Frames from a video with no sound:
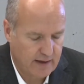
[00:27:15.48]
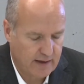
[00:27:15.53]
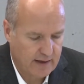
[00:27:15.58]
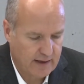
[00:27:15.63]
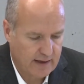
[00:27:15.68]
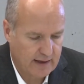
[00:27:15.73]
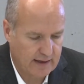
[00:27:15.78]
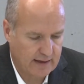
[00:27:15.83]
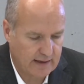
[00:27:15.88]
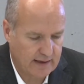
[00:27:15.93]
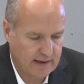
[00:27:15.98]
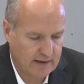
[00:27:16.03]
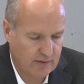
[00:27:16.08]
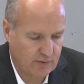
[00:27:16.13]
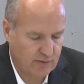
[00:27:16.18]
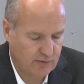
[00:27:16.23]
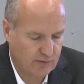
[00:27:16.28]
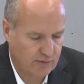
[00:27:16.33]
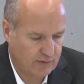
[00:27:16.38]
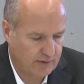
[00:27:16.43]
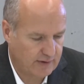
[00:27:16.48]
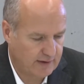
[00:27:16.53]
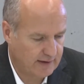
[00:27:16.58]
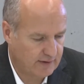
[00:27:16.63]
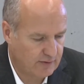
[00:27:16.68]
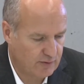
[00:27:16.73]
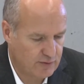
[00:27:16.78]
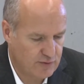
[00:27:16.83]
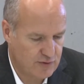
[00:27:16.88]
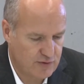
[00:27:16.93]
allow to the
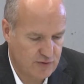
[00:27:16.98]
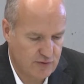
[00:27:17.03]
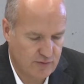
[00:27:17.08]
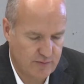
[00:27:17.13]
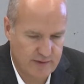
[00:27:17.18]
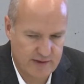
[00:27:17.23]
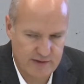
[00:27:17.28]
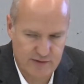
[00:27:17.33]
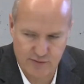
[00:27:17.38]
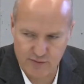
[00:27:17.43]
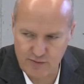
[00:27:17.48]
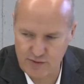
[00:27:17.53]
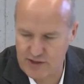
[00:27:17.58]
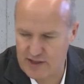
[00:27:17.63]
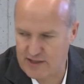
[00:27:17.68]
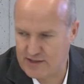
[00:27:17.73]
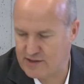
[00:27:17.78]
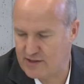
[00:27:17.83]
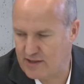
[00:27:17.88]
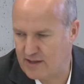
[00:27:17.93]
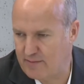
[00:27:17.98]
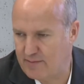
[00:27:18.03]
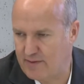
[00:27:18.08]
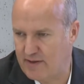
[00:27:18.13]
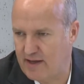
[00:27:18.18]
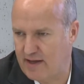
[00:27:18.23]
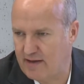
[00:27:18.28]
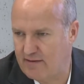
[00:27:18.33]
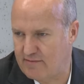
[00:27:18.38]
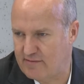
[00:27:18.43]
consumers to change their
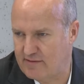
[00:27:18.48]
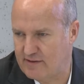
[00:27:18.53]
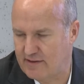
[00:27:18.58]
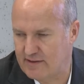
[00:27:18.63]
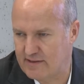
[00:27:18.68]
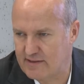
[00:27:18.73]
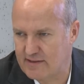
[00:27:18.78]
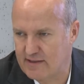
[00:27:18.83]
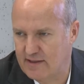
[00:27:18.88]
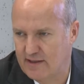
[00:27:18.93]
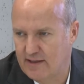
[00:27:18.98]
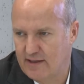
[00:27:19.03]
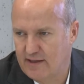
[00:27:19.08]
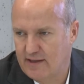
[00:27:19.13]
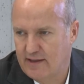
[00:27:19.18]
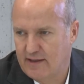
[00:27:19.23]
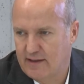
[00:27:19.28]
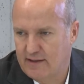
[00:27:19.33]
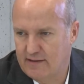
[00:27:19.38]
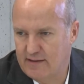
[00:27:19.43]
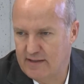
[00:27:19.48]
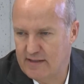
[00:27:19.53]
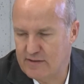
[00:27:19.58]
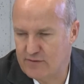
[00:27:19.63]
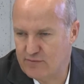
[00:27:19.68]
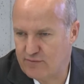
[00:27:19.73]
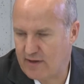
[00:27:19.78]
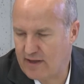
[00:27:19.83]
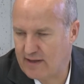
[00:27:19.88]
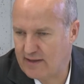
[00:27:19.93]
behaviors.
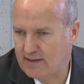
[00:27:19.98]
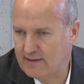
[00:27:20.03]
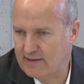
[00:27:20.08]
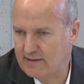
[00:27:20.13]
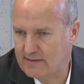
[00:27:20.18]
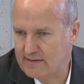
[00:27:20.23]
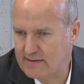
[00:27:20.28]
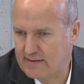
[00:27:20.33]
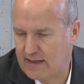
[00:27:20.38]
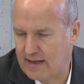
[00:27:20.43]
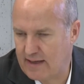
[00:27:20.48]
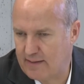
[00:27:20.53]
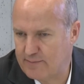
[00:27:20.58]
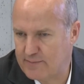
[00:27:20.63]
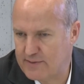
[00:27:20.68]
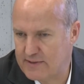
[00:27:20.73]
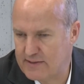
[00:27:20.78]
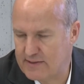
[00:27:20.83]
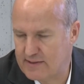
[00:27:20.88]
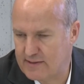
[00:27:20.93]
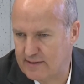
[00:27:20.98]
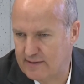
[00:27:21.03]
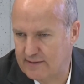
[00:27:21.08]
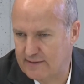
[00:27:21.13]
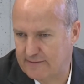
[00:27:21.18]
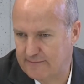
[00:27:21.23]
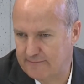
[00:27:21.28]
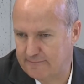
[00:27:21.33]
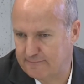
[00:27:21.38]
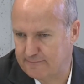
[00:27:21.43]
These radical steps
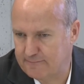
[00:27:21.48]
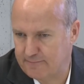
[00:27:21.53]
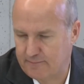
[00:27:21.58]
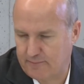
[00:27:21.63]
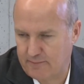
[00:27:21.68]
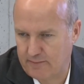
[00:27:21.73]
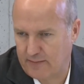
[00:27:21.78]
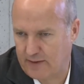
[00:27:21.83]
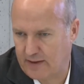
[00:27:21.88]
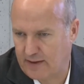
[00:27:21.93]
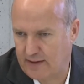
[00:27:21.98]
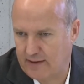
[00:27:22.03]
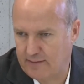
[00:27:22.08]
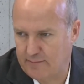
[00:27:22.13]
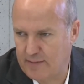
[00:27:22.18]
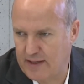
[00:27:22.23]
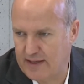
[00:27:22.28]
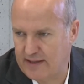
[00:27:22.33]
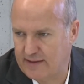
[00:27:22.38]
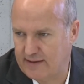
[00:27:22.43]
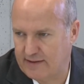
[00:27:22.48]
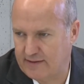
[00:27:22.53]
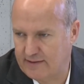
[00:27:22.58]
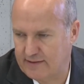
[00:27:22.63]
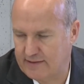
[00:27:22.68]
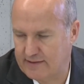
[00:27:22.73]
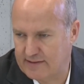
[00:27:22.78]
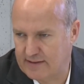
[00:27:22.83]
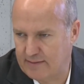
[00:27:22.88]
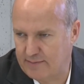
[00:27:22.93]
make
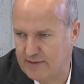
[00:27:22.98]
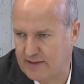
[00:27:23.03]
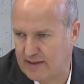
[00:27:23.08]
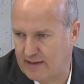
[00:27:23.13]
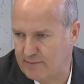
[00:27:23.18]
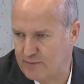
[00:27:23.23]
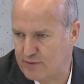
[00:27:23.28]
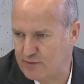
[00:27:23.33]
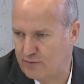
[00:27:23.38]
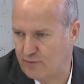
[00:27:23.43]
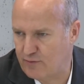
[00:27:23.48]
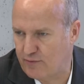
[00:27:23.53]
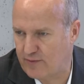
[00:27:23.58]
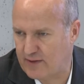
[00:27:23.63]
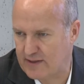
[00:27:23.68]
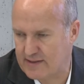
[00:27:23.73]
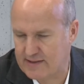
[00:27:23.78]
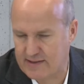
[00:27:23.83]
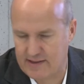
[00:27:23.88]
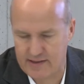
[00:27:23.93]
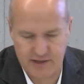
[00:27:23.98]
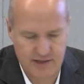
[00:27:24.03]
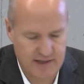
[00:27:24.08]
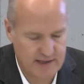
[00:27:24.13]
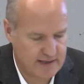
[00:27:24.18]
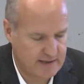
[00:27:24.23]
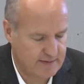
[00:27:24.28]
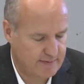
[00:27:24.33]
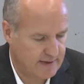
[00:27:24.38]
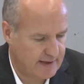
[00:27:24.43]
sometimes too fast
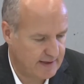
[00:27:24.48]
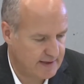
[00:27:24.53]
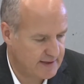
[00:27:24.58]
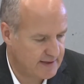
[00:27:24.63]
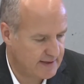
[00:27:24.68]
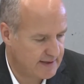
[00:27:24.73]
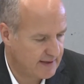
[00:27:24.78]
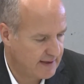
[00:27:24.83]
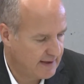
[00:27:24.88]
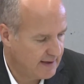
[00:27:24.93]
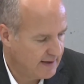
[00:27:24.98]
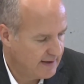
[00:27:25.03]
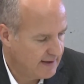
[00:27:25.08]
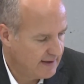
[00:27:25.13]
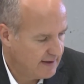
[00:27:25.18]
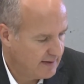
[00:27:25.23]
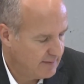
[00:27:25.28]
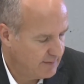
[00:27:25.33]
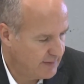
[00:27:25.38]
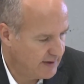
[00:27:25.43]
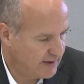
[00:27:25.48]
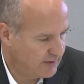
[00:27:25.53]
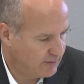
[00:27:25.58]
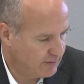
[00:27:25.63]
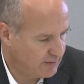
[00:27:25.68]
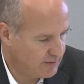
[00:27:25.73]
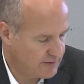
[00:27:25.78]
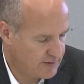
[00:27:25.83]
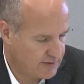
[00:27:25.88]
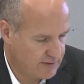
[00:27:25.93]
adjustments, but
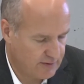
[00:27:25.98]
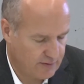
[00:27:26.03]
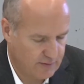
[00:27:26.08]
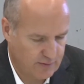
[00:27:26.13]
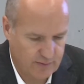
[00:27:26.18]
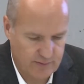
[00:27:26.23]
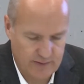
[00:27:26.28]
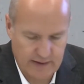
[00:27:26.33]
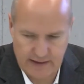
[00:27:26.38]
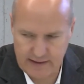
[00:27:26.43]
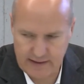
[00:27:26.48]
also